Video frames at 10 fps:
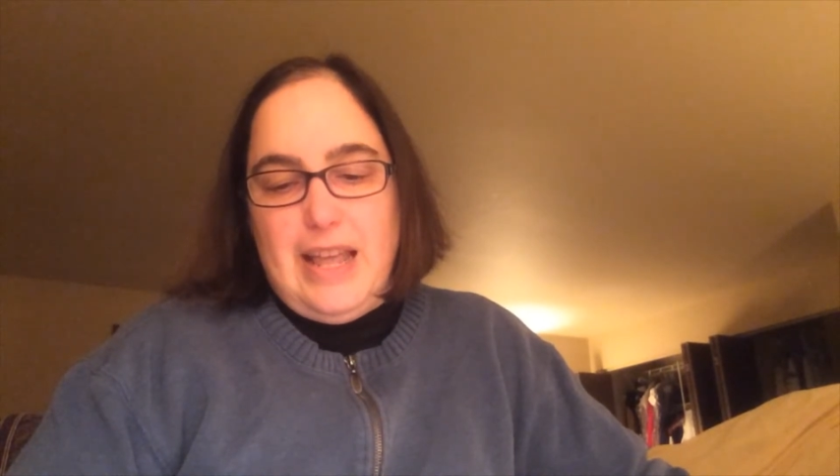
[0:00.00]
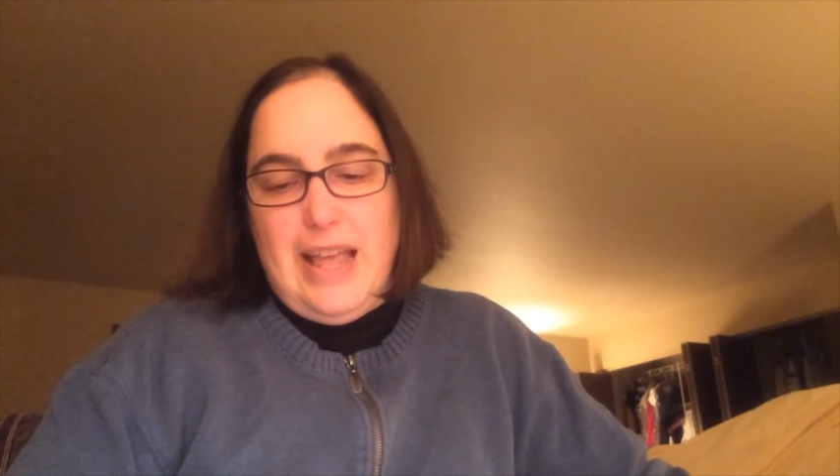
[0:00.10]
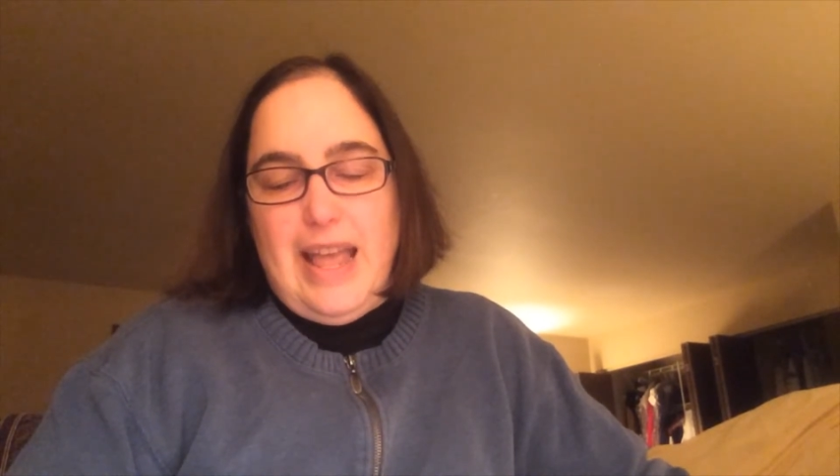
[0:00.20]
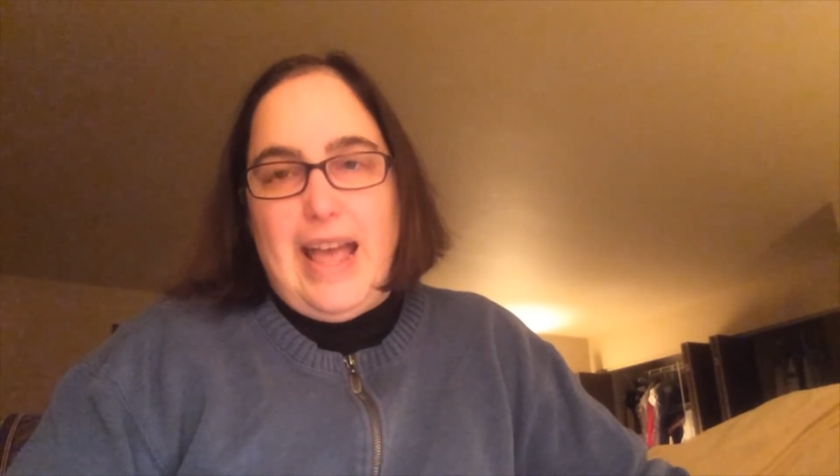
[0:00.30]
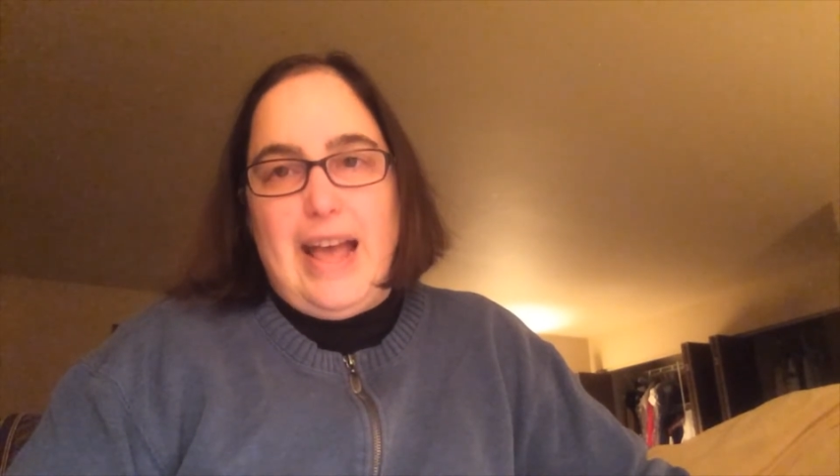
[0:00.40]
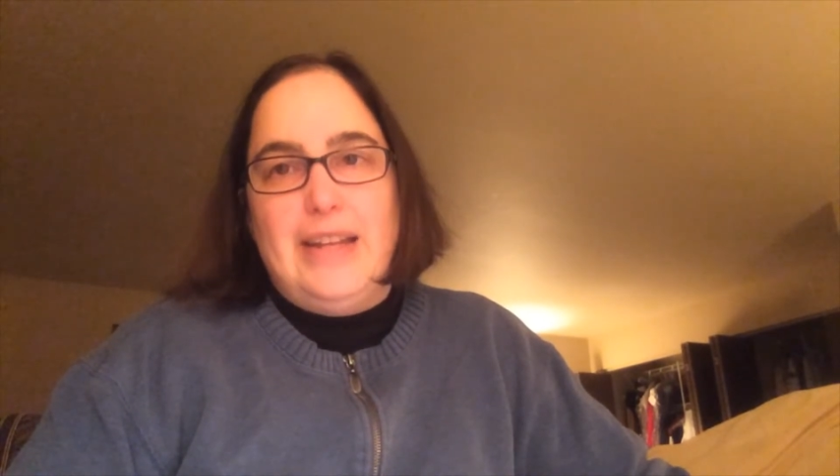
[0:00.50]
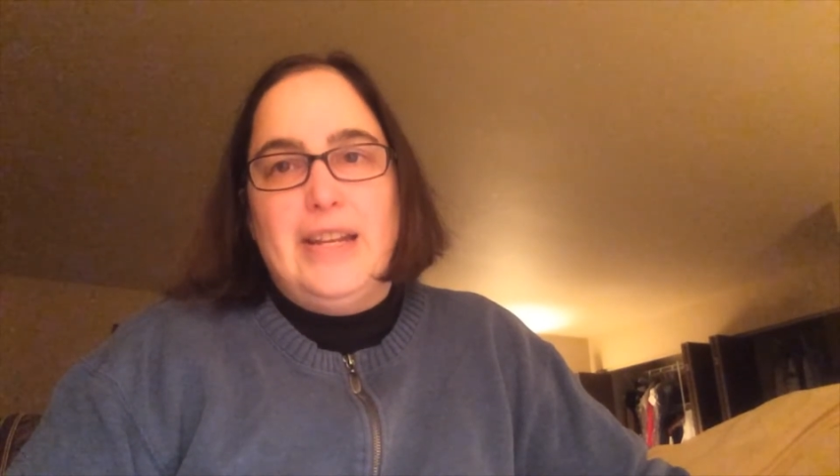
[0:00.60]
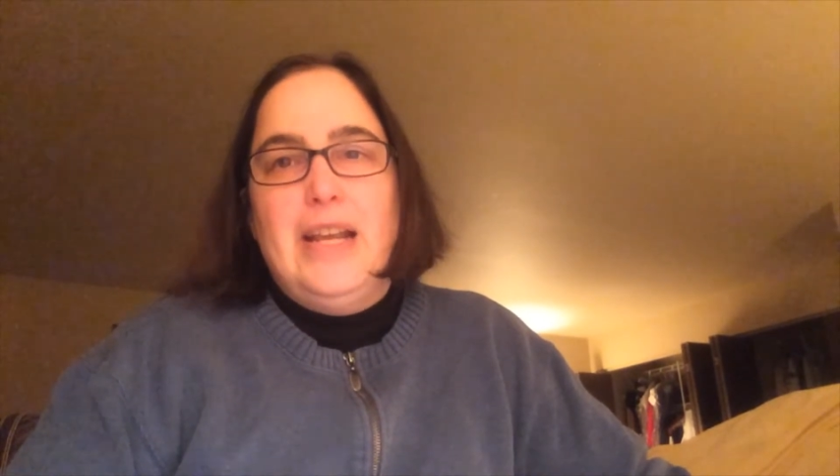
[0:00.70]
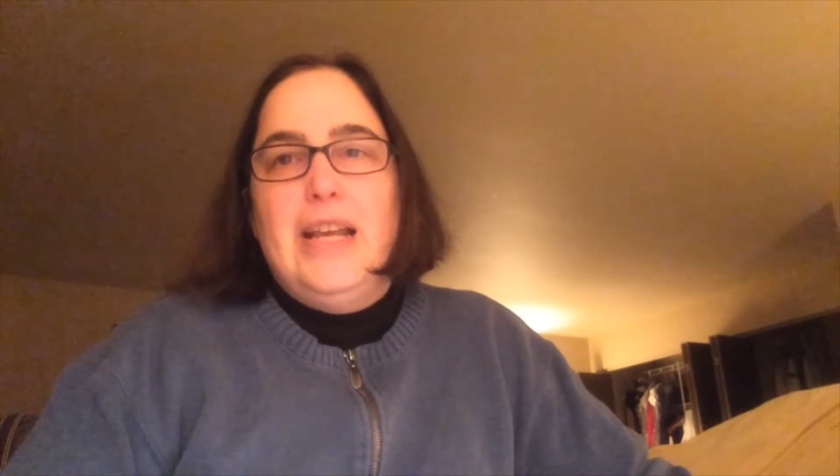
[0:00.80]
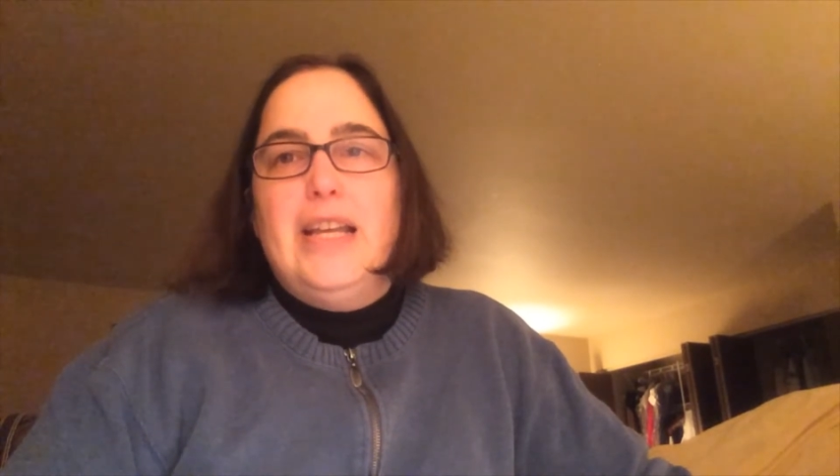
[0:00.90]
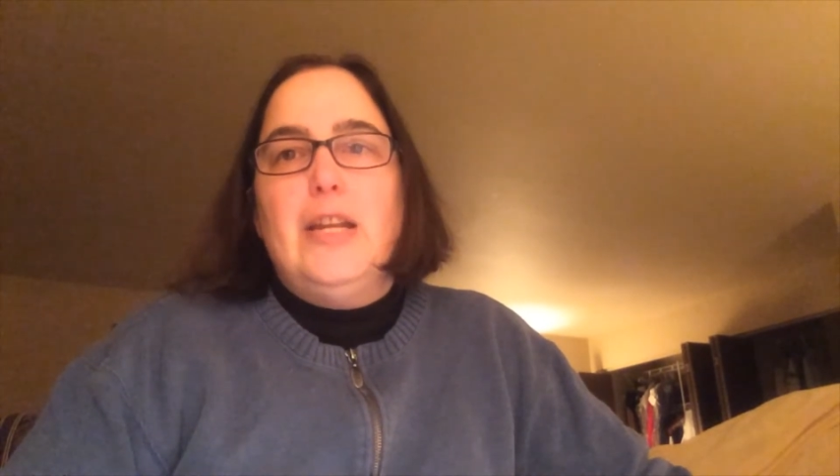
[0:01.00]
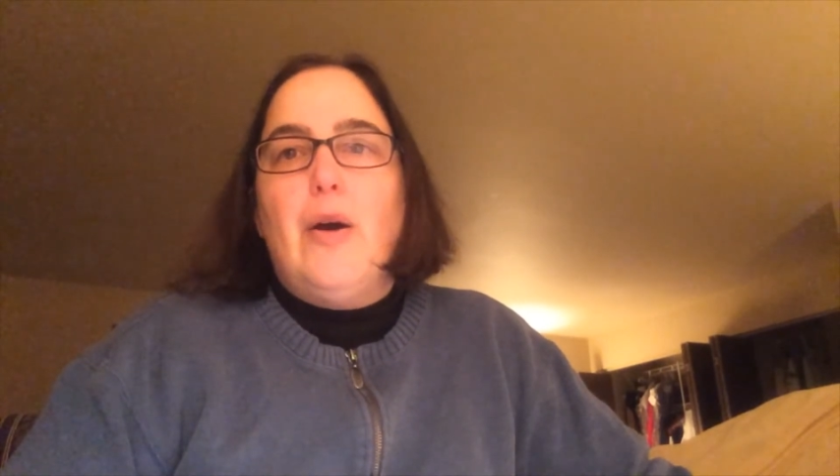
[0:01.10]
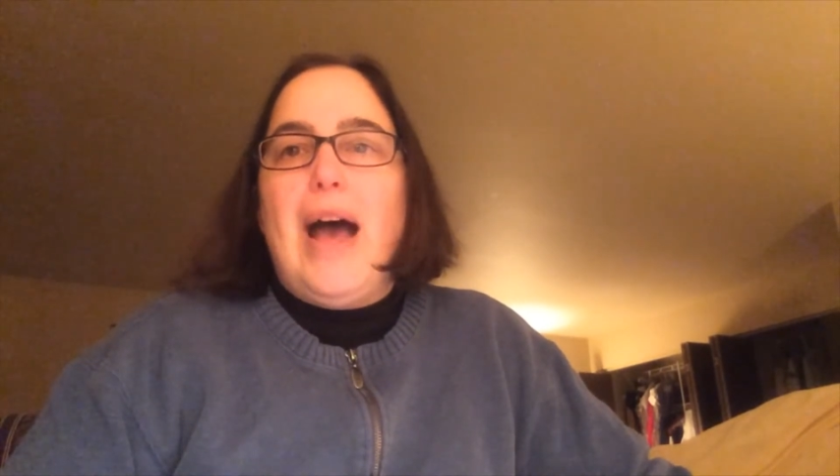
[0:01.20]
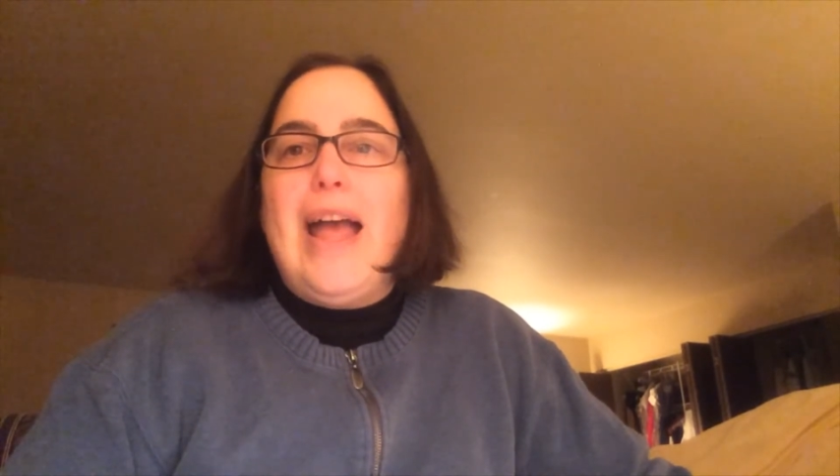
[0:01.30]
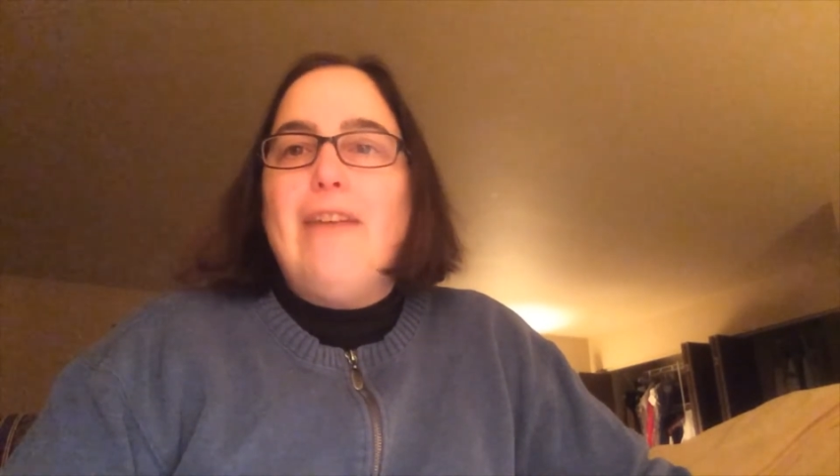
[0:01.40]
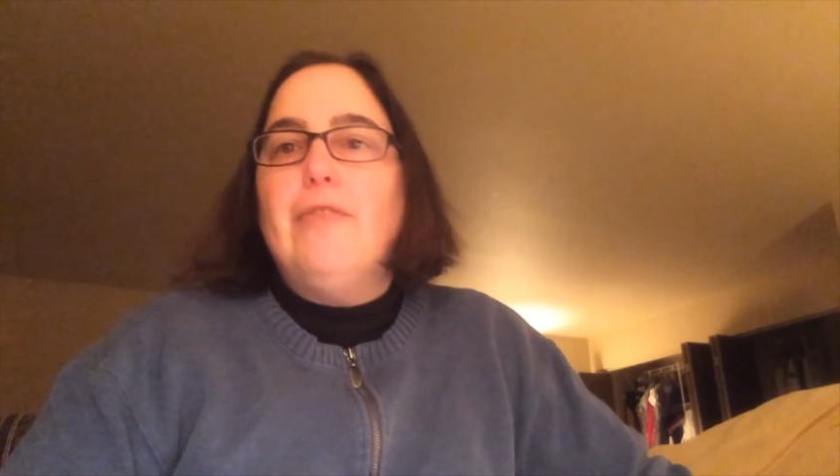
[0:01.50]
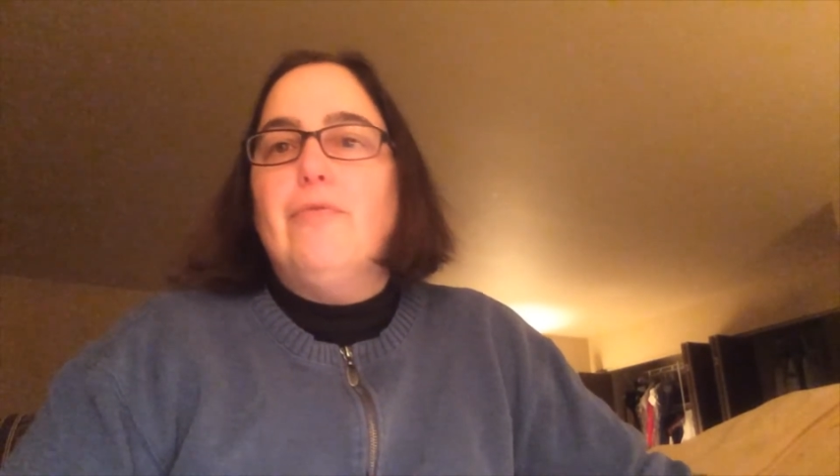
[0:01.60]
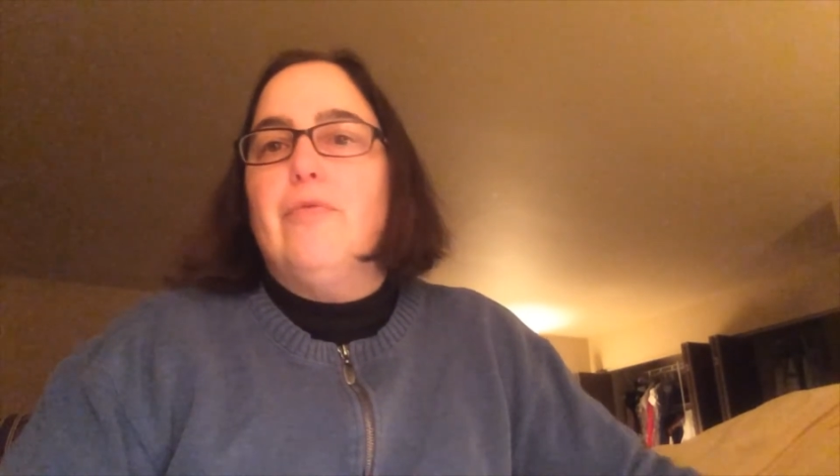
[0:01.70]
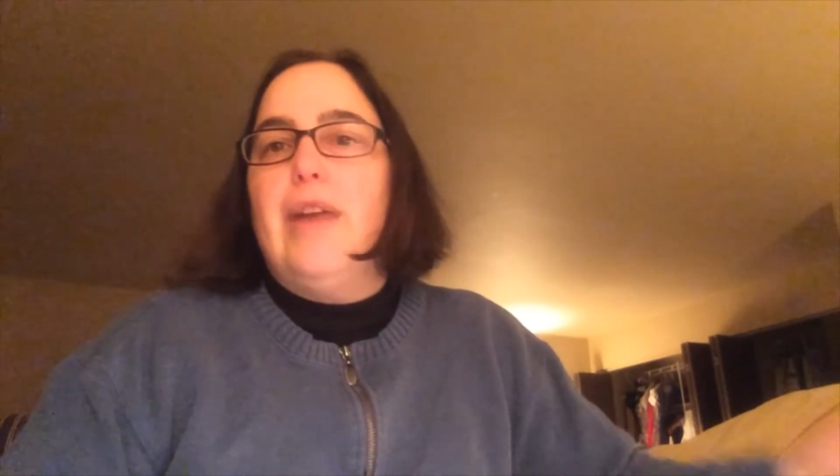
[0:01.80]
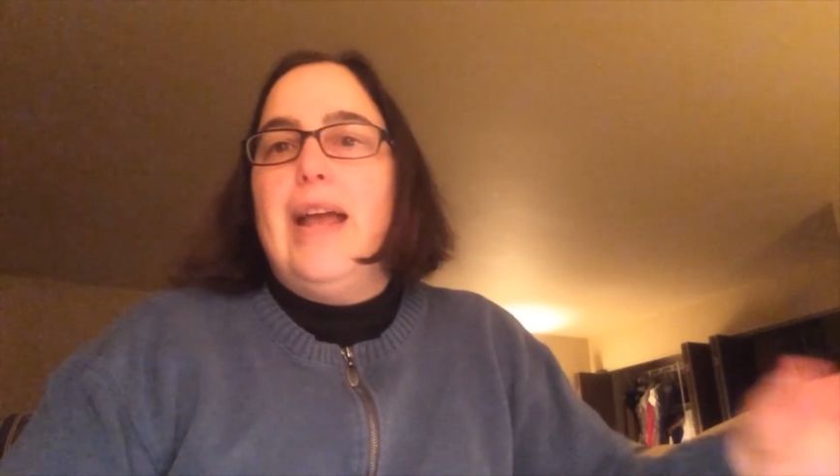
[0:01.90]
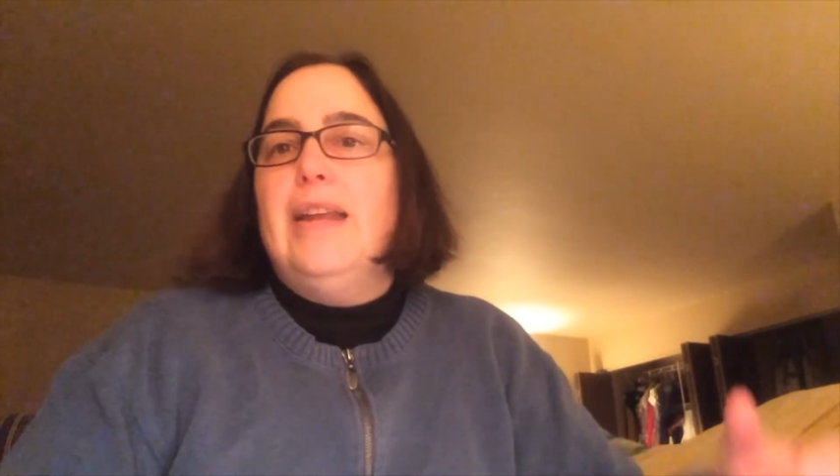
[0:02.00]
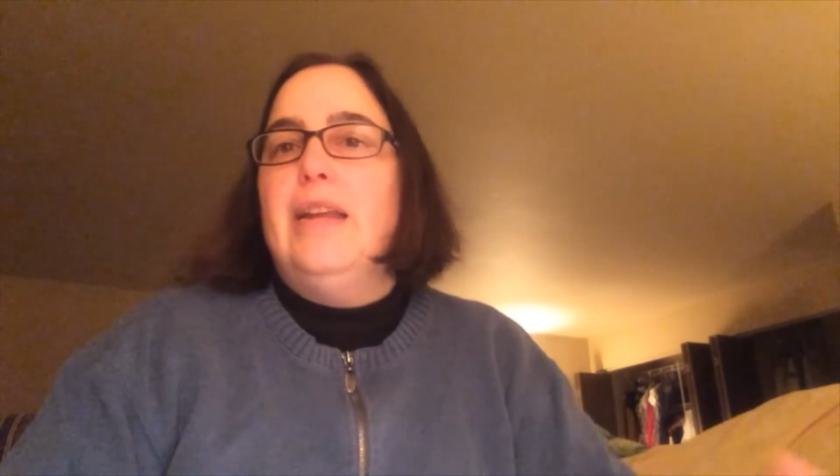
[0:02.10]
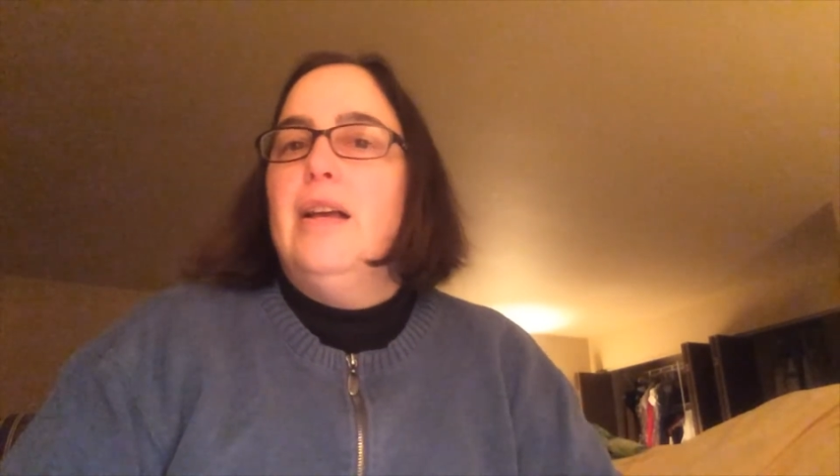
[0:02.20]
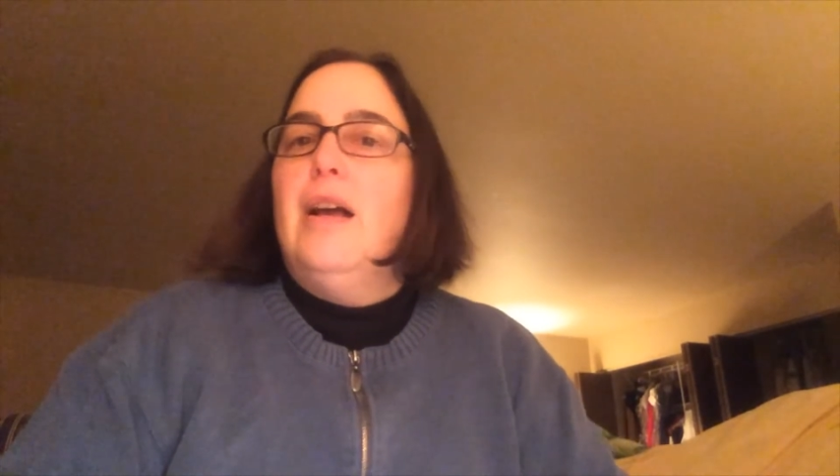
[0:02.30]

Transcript: and I haven't read.